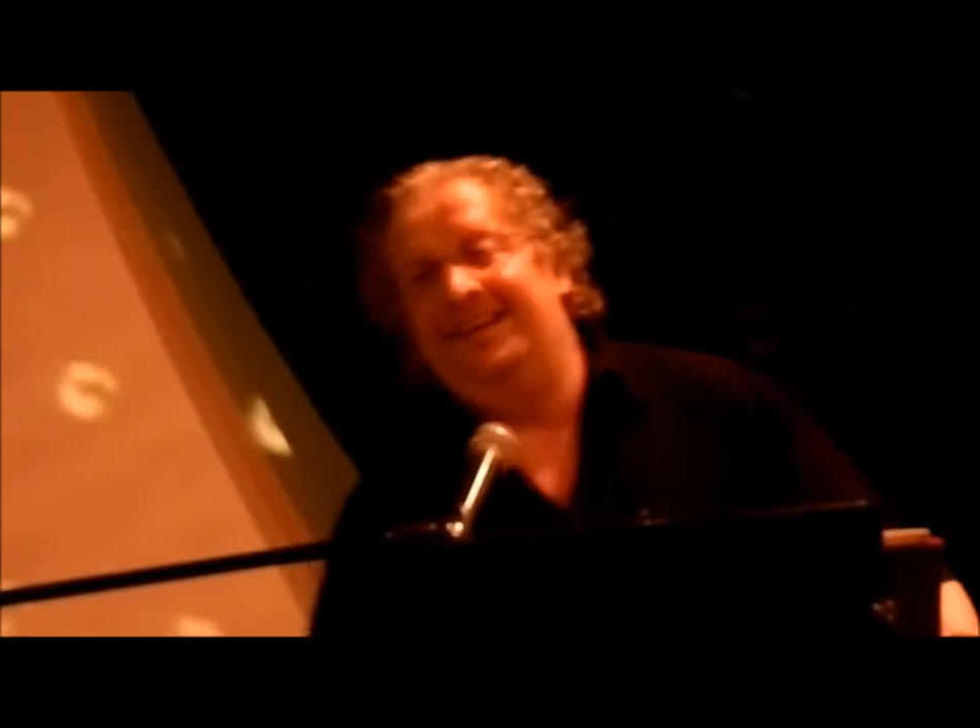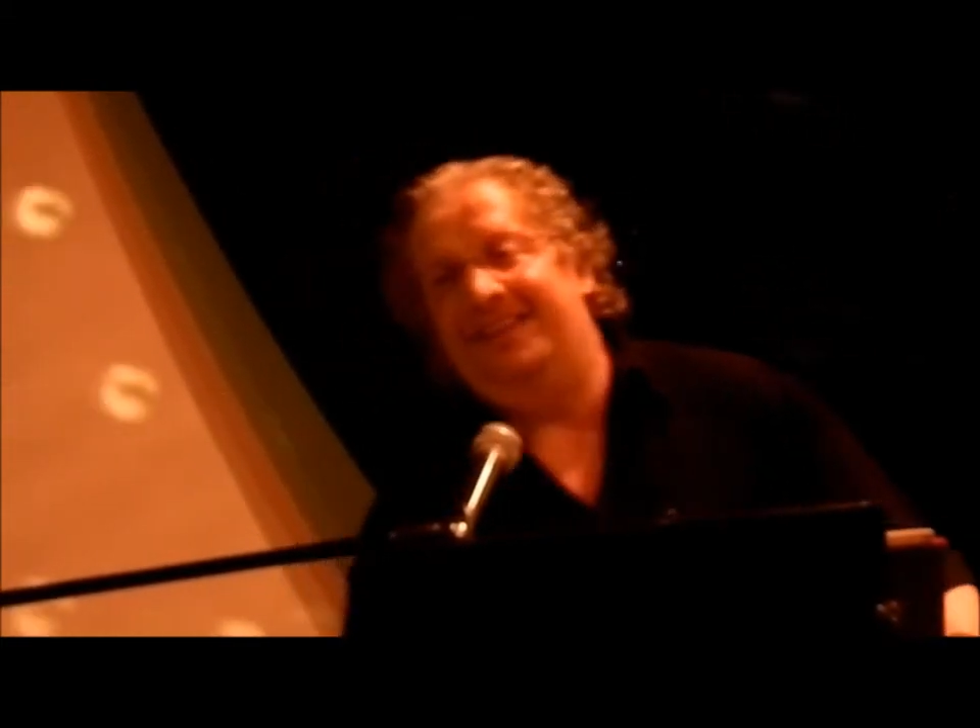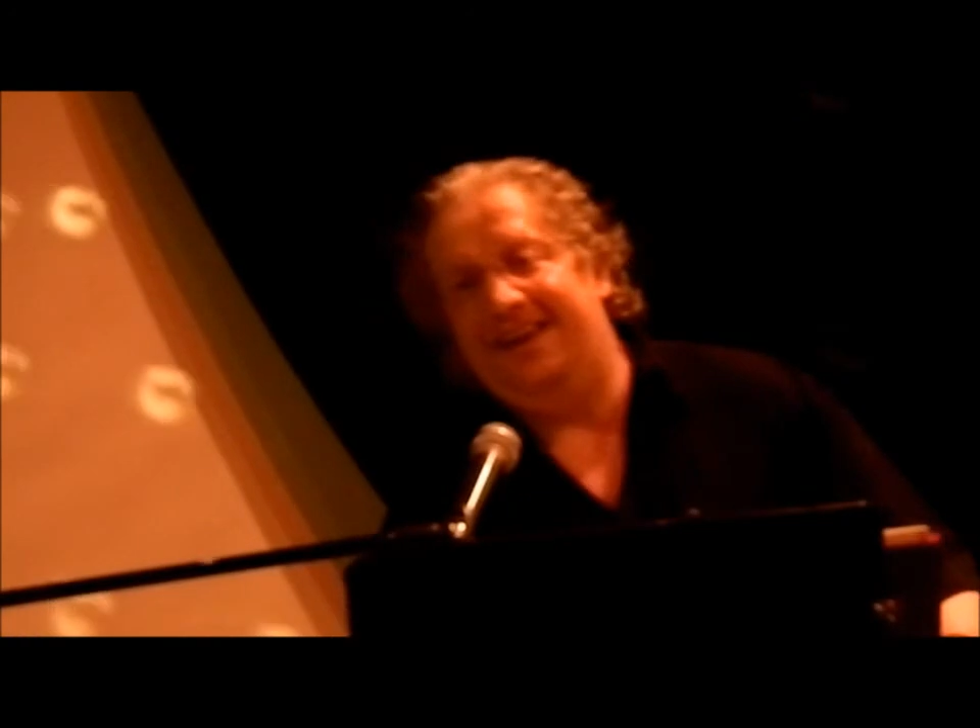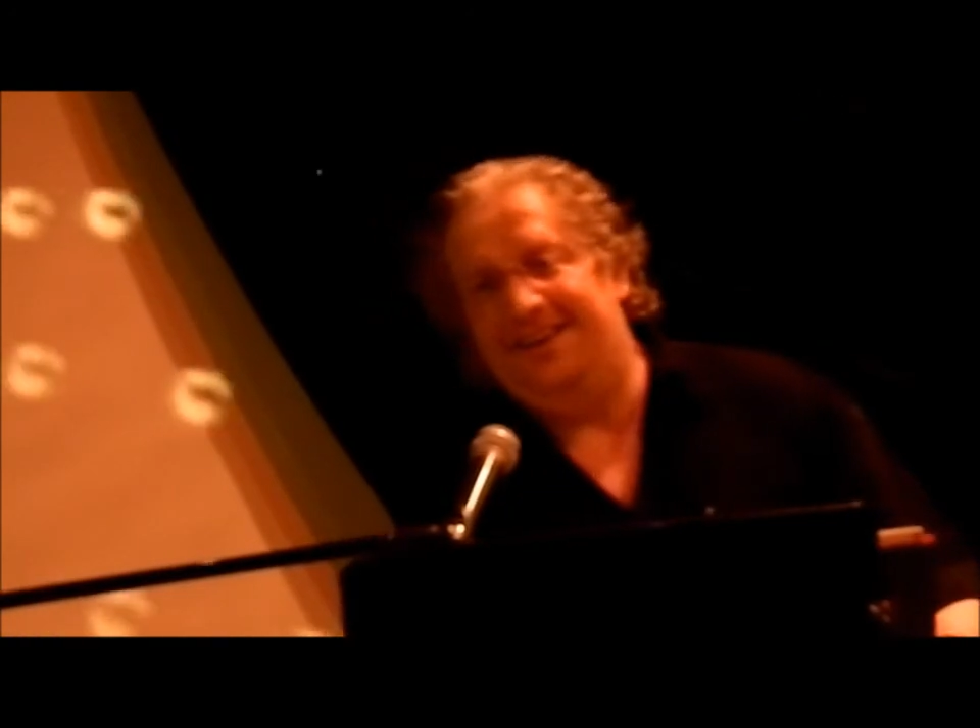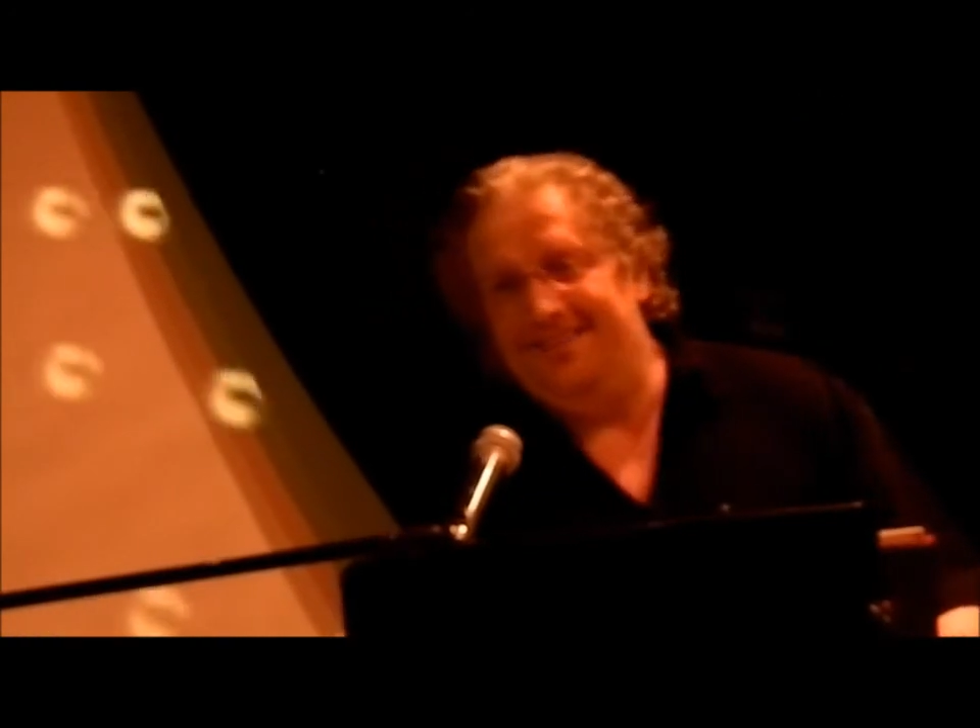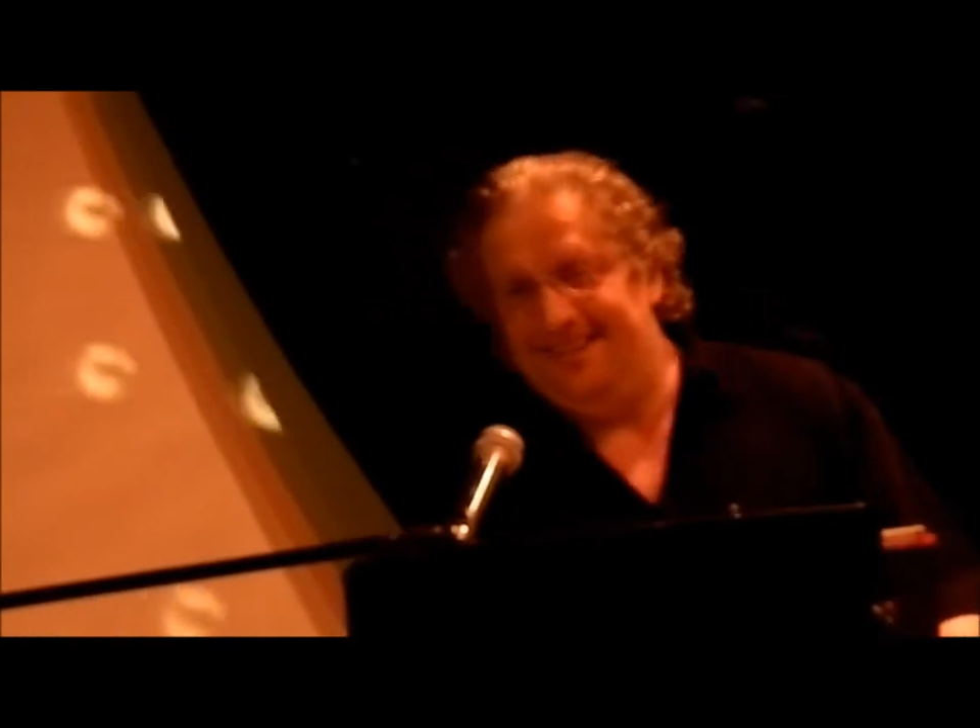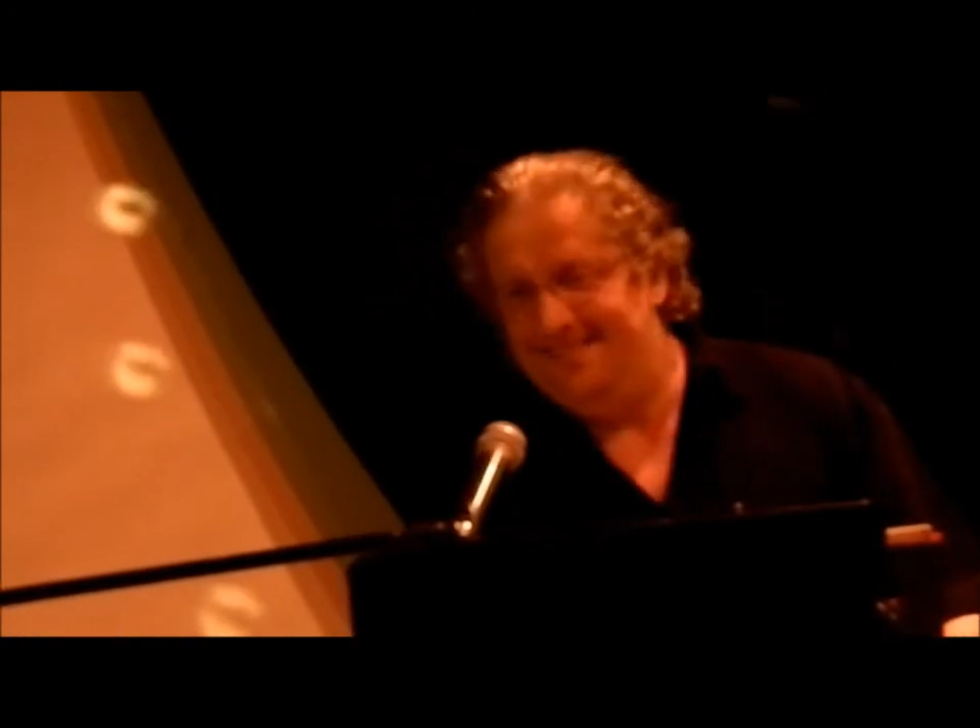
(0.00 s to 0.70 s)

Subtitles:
Thank you.